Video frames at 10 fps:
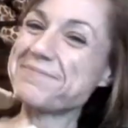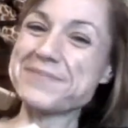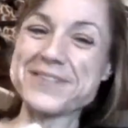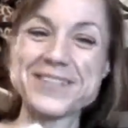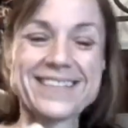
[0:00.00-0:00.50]

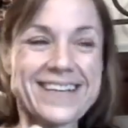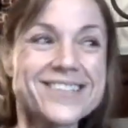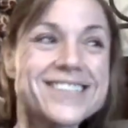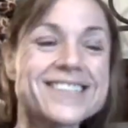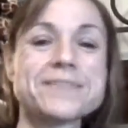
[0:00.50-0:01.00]
Beauty's
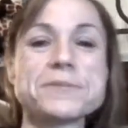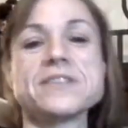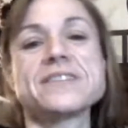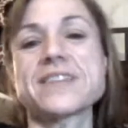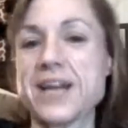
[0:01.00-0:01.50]
ageless,
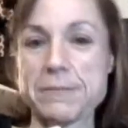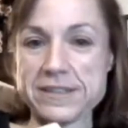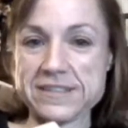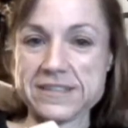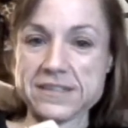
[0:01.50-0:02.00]
beauty's
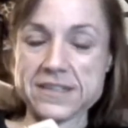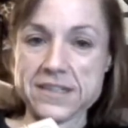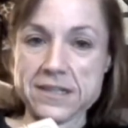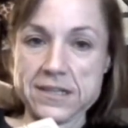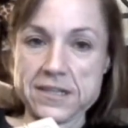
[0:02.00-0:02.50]
timeless.
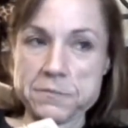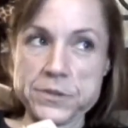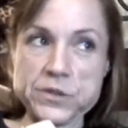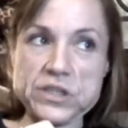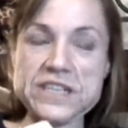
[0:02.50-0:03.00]

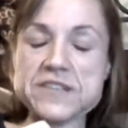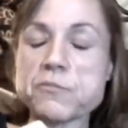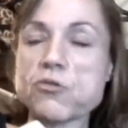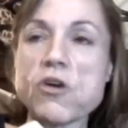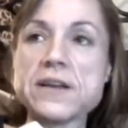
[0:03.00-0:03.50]
Beauty has a
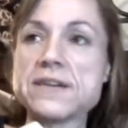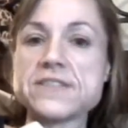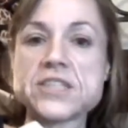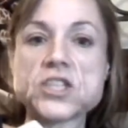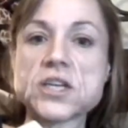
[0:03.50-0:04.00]
broad
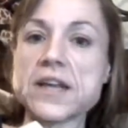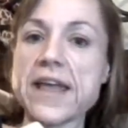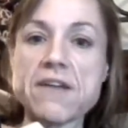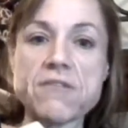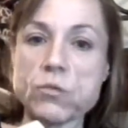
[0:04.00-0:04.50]
definition and
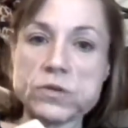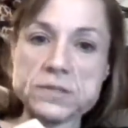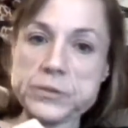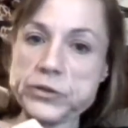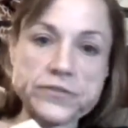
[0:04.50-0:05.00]
everyone
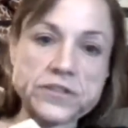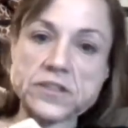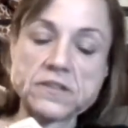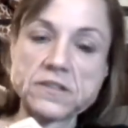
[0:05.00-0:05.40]
is beautiful.